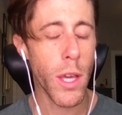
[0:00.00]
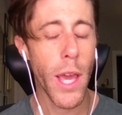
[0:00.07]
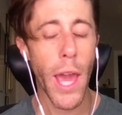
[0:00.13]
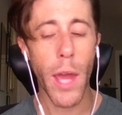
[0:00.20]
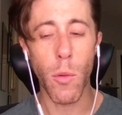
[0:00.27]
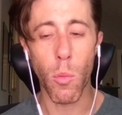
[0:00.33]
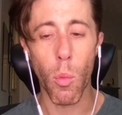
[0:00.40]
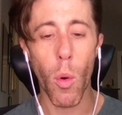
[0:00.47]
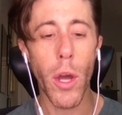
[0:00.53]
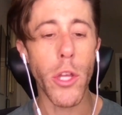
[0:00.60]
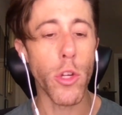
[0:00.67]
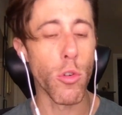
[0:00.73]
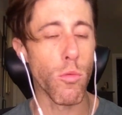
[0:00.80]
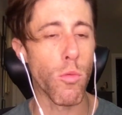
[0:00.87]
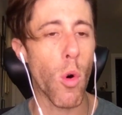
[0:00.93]
and what
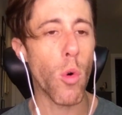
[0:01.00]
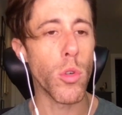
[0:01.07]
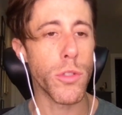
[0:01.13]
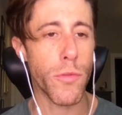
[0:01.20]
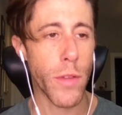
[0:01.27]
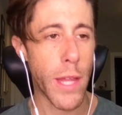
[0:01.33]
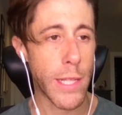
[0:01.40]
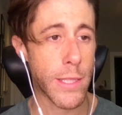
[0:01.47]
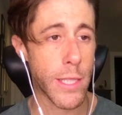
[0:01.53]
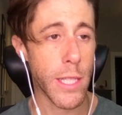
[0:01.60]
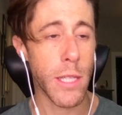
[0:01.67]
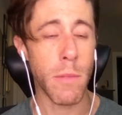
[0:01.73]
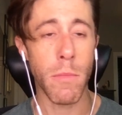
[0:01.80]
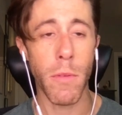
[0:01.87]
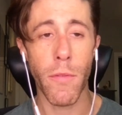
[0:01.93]
your role is for that
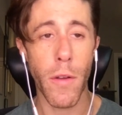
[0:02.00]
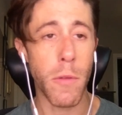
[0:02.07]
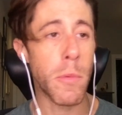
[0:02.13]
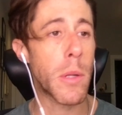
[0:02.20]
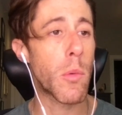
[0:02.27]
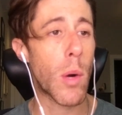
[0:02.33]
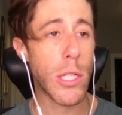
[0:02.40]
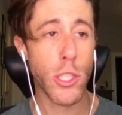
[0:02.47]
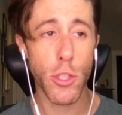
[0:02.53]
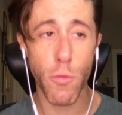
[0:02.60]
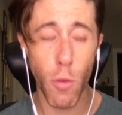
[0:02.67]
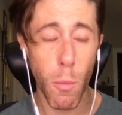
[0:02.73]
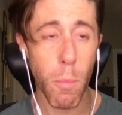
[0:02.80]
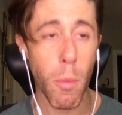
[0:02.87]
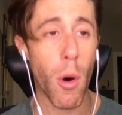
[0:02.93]
team. If anybody watches
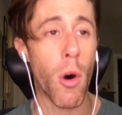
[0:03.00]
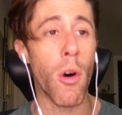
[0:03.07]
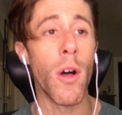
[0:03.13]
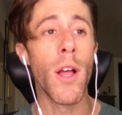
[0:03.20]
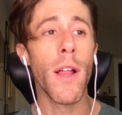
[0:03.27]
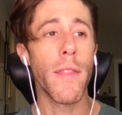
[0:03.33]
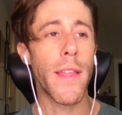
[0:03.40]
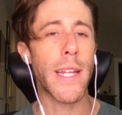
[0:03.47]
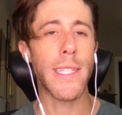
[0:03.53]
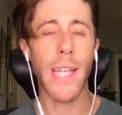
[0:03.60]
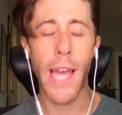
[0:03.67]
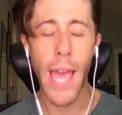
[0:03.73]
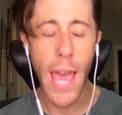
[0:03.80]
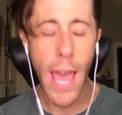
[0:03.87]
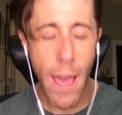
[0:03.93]
football, that is a
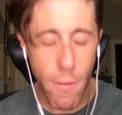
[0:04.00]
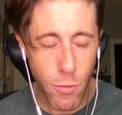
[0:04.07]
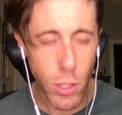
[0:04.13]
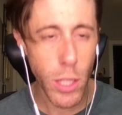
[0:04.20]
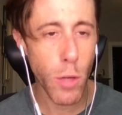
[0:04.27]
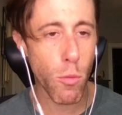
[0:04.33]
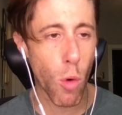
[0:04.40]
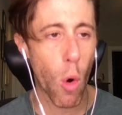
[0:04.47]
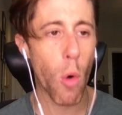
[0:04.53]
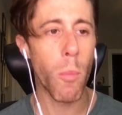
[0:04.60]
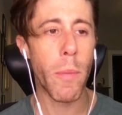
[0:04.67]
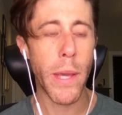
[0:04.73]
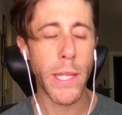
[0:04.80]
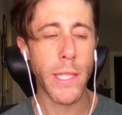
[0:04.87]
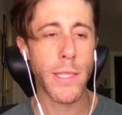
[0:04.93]
heavily
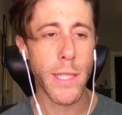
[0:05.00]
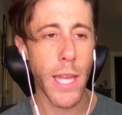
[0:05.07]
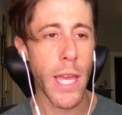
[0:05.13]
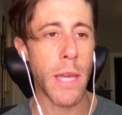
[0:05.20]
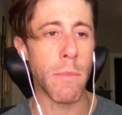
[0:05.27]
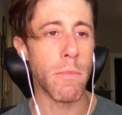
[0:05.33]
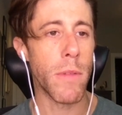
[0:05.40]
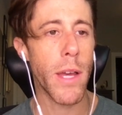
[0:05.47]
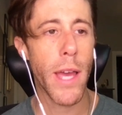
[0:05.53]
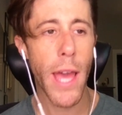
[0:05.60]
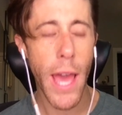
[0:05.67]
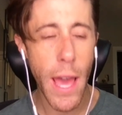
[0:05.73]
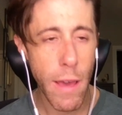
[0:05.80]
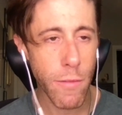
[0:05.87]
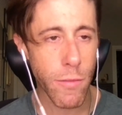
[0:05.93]
role-based game.
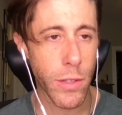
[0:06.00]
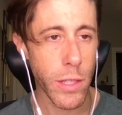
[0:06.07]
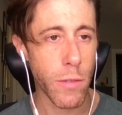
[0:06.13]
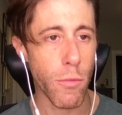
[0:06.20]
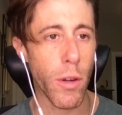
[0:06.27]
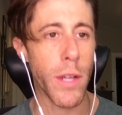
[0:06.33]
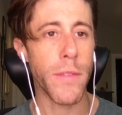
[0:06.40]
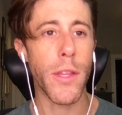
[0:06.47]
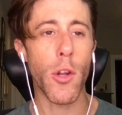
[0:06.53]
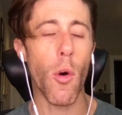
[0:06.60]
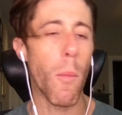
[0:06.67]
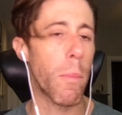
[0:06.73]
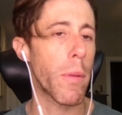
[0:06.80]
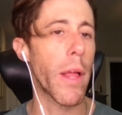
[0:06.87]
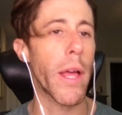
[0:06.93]
Heavy, right? They
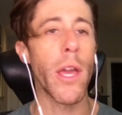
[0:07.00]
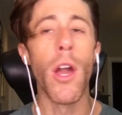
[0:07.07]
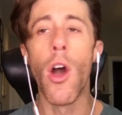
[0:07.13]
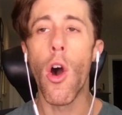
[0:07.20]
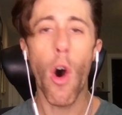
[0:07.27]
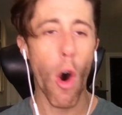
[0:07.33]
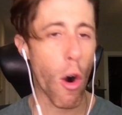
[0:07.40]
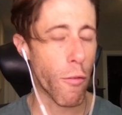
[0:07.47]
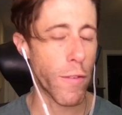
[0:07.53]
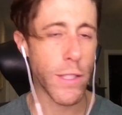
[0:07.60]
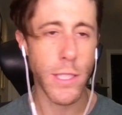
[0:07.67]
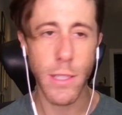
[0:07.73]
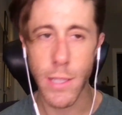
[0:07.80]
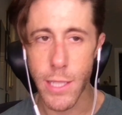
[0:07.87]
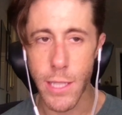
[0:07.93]
don't play offense
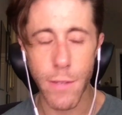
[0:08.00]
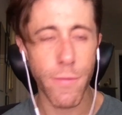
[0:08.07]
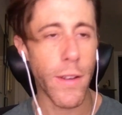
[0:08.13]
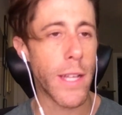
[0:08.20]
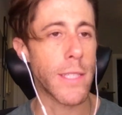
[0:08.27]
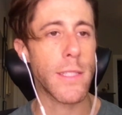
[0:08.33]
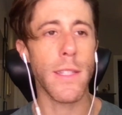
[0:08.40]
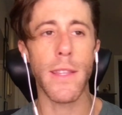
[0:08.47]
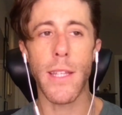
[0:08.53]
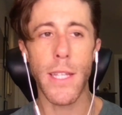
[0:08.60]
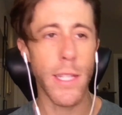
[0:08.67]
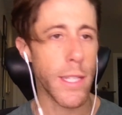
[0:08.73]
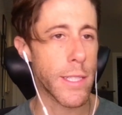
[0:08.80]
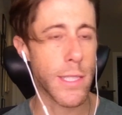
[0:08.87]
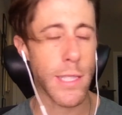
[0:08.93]
and defense.
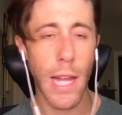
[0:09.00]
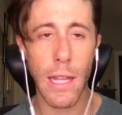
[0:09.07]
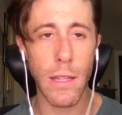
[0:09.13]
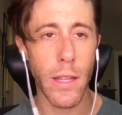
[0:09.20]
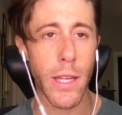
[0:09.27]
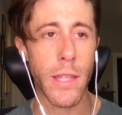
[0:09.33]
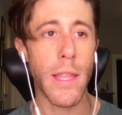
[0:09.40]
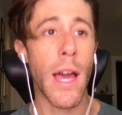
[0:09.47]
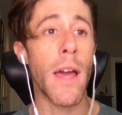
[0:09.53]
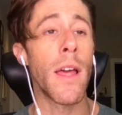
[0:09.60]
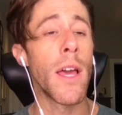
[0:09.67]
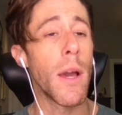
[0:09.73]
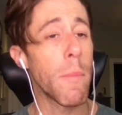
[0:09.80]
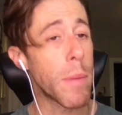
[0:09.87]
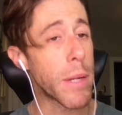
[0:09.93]
It's not like that.
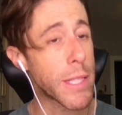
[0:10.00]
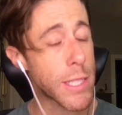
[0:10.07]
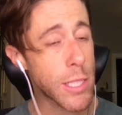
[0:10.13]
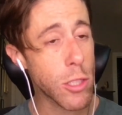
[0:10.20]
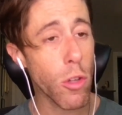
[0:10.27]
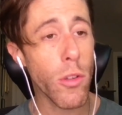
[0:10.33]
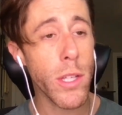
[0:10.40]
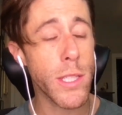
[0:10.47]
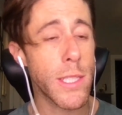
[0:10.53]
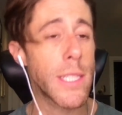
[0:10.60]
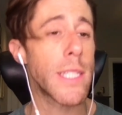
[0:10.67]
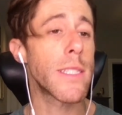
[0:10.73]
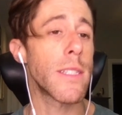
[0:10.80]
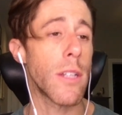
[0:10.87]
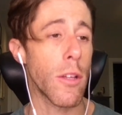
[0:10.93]
But it still
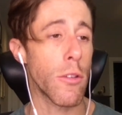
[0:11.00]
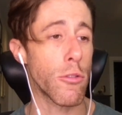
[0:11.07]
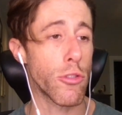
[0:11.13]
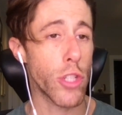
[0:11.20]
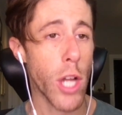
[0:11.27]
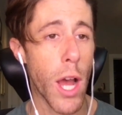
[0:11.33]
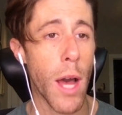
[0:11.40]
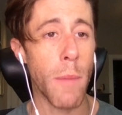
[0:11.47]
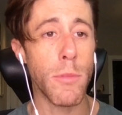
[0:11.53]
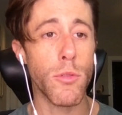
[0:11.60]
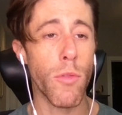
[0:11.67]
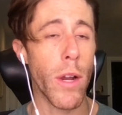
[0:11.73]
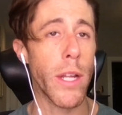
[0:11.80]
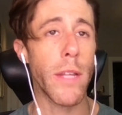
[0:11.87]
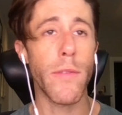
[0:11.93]
exists in other jobs,
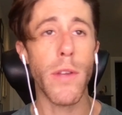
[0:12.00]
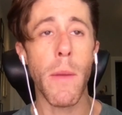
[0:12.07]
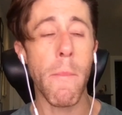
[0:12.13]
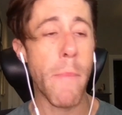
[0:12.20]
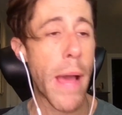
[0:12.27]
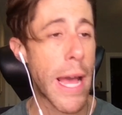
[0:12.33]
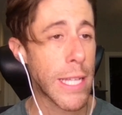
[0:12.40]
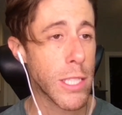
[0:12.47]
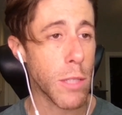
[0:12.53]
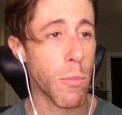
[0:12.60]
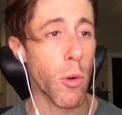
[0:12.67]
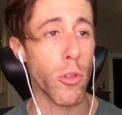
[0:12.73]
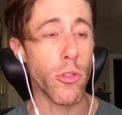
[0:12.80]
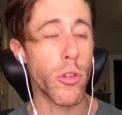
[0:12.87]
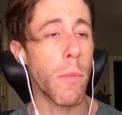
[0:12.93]
right? Even in
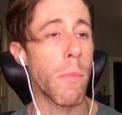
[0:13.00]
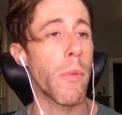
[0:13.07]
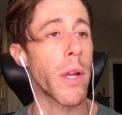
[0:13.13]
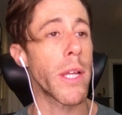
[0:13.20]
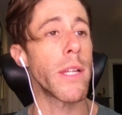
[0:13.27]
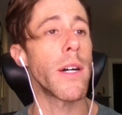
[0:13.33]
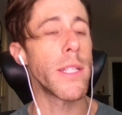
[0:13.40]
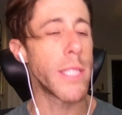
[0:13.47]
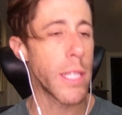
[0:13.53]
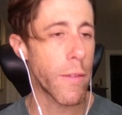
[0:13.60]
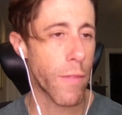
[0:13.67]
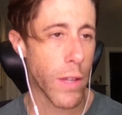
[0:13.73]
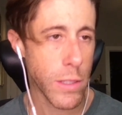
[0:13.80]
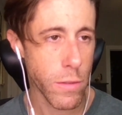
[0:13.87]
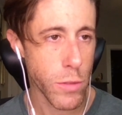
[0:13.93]
basketball, you can bring in a
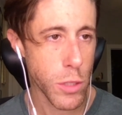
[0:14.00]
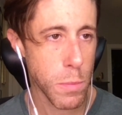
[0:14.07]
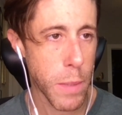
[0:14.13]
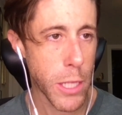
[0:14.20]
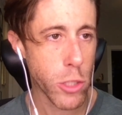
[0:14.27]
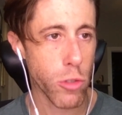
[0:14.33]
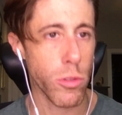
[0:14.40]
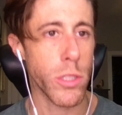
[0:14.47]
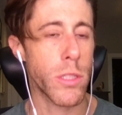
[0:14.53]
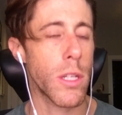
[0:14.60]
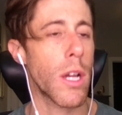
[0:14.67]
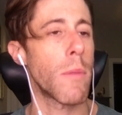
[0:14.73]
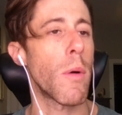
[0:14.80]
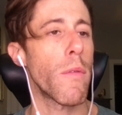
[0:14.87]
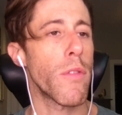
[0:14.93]
defensive specialist to
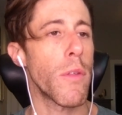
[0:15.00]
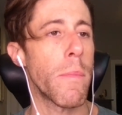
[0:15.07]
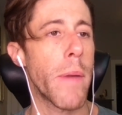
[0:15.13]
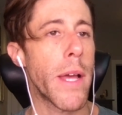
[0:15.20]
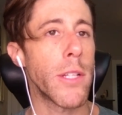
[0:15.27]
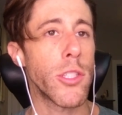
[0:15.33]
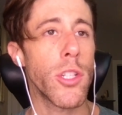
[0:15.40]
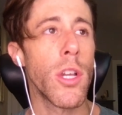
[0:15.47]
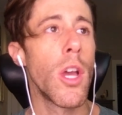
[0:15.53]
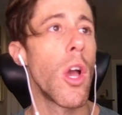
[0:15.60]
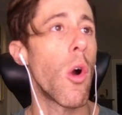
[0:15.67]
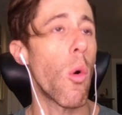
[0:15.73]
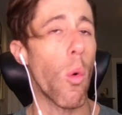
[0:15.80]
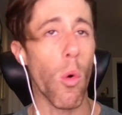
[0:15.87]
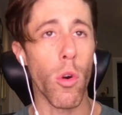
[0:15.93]
come off the bench,
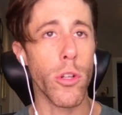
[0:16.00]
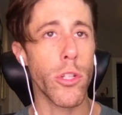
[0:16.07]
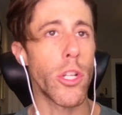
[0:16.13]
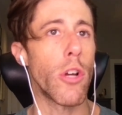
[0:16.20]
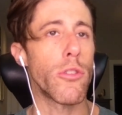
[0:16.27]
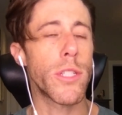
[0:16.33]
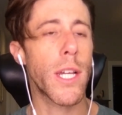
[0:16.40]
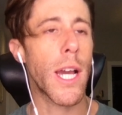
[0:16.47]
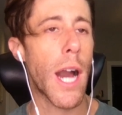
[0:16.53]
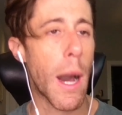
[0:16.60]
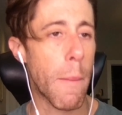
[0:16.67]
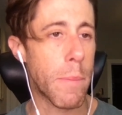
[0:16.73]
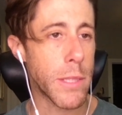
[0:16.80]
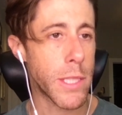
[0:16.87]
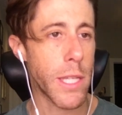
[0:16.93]
or, you know, to
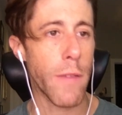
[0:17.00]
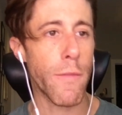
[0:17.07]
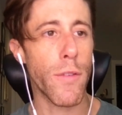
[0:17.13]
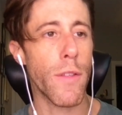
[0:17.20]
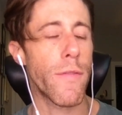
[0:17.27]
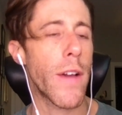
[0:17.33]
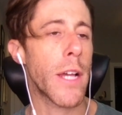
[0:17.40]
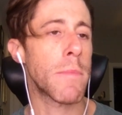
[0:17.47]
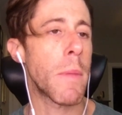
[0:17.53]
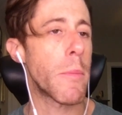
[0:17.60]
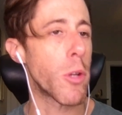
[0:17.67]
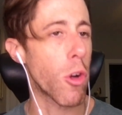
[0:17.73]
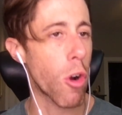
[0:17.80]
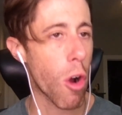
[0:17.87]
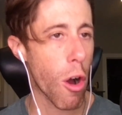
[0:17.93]
compensate for the fact maybe
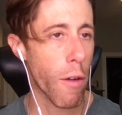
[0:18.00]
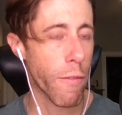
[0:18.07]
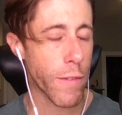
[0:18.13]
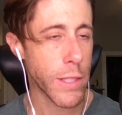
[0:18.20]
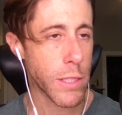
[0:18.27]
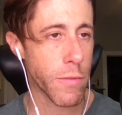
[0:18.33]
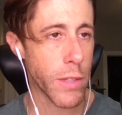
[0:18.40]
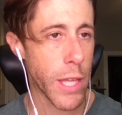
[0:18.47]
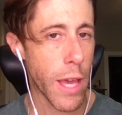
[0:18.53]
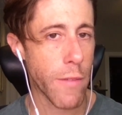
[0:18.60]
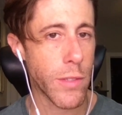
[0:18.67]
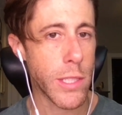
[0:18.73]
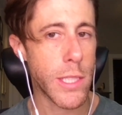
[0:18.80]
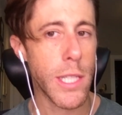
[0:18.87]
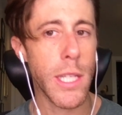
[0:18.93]
you're an offensively heavy
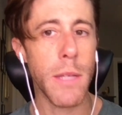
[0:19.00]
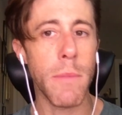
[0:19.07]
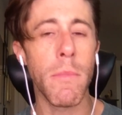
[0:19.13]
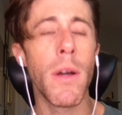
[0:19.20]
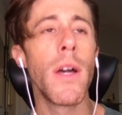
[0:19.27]
team.